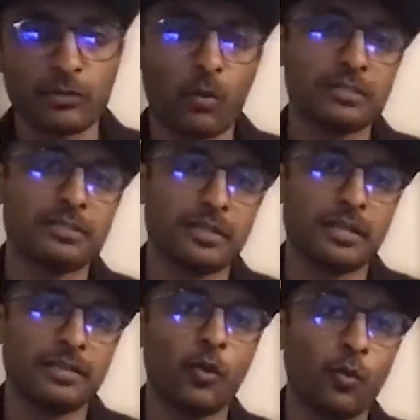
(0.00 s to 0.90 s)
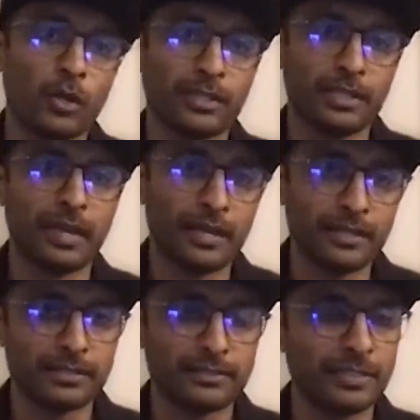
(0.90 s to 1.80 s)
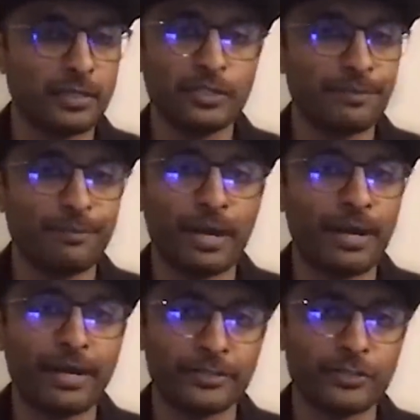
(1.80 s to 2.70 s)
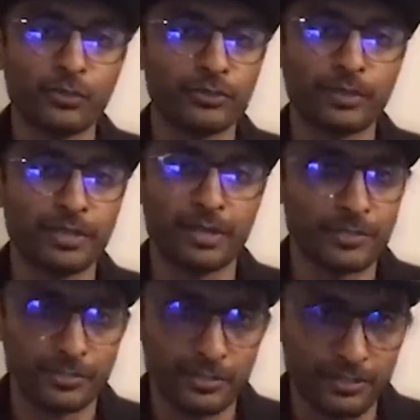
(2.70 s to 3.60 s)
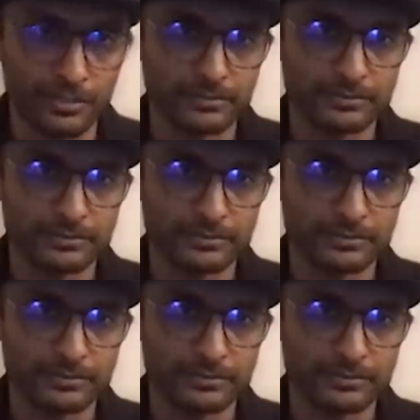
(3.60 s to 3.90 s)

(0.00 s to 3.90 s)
Once they know what they like, they'll only buy two or three times a year.